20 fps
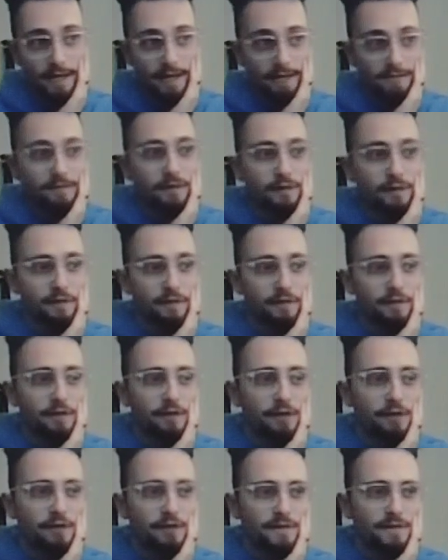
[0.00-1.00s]
very, very
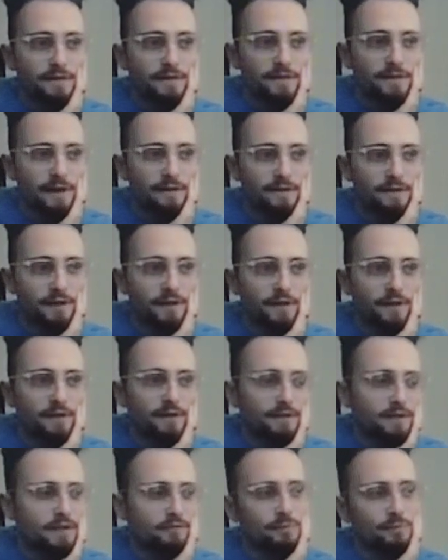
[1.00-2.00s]
aggressive stuff here.
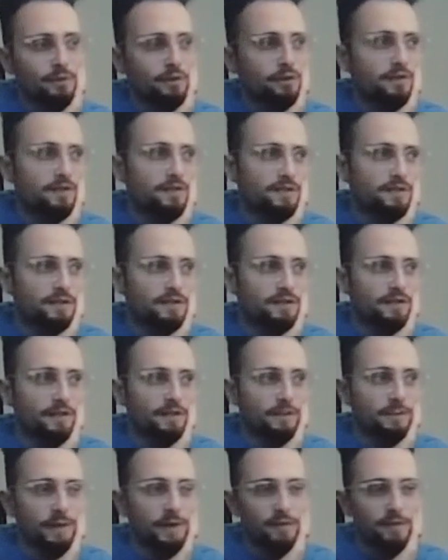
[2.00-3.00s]
The computer, it's going
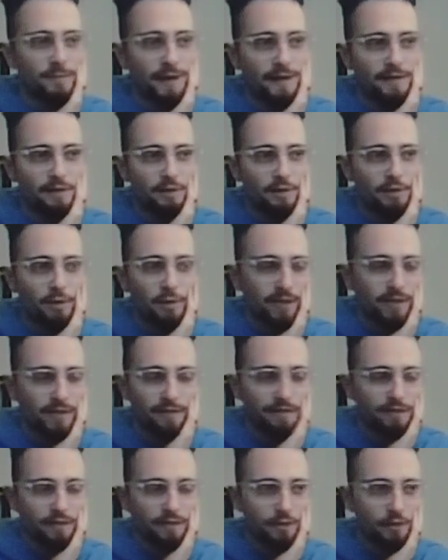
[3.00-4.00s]
to bounce back to
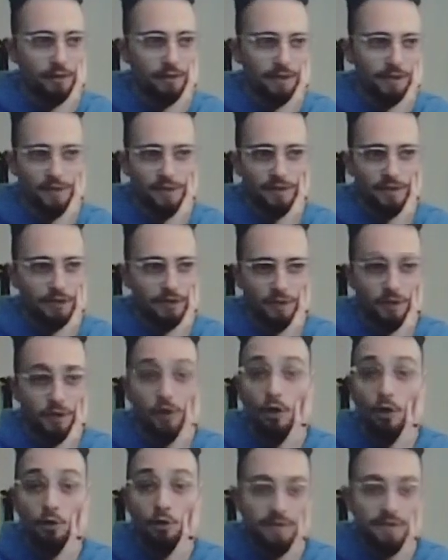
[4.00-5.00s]
equality very quickly. It's just on a
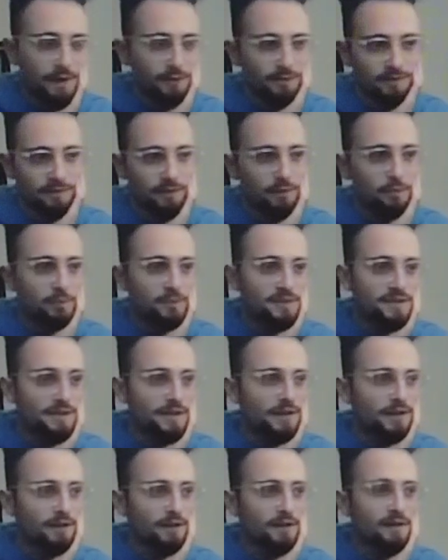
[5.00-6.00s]
low depth. Don't be
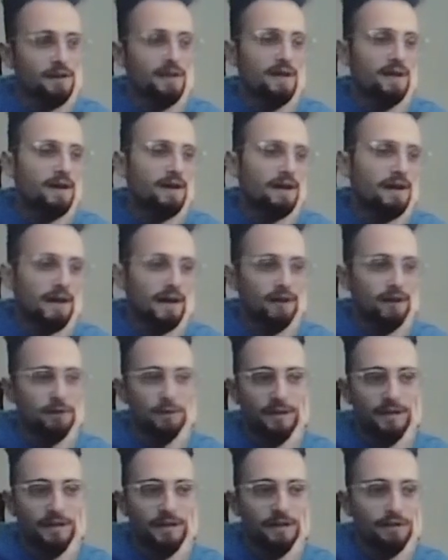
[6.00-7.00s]
scared. You
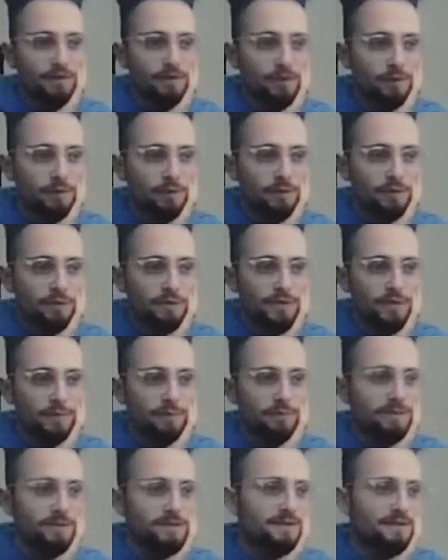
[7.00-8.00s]
might not even know what low
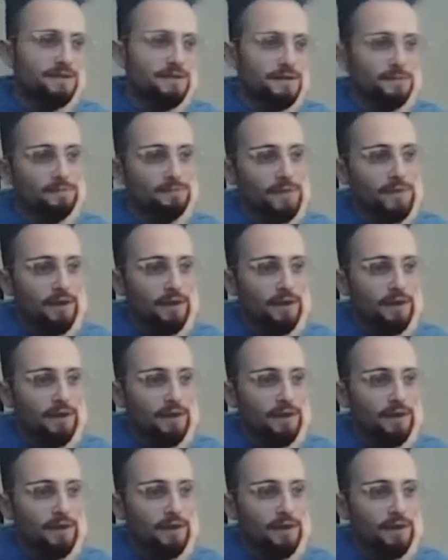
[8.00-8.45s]
depth means.